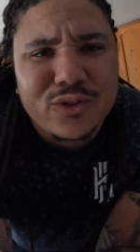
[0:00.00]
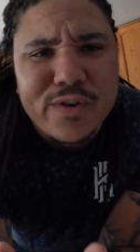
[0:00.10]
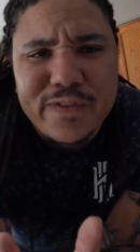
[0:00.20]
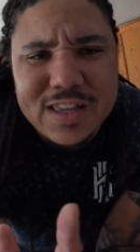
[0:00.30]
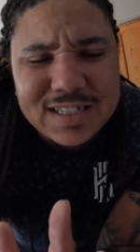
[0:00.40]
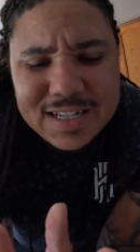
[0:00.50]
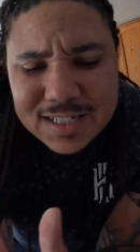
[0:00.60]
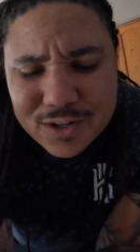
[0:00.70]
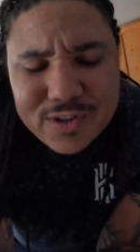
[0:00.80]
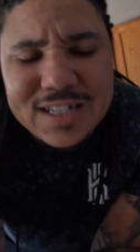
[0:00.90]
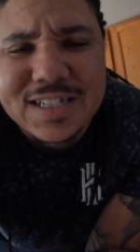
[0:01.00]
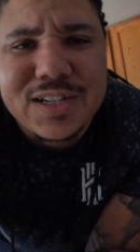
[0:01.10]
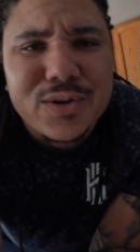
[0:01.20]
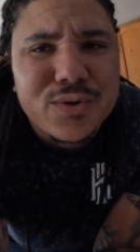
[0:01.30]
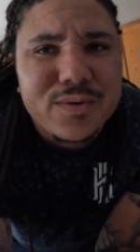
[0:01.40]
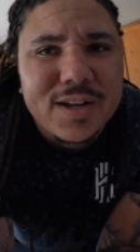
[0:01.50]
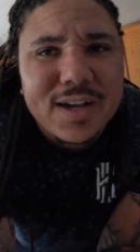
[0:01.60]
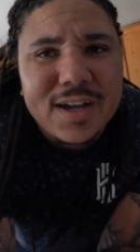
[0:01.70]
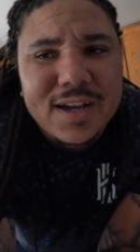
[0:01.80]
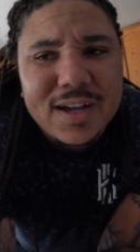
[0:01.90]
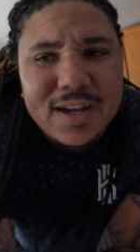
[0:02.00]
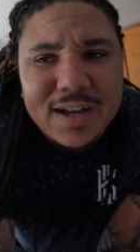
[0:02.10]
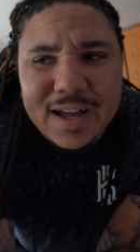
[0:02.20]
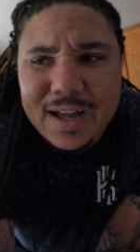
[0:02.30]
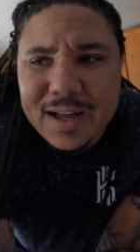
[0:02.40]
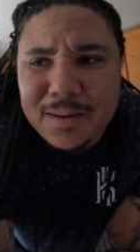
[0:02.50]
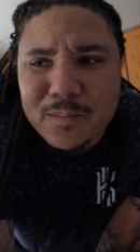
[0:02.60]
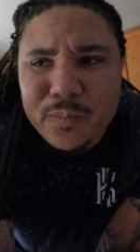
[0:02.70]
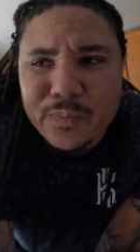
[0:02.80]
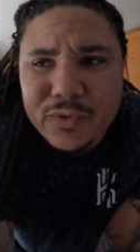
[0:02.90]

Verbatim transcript: three fifty Z still needs a tune. Um...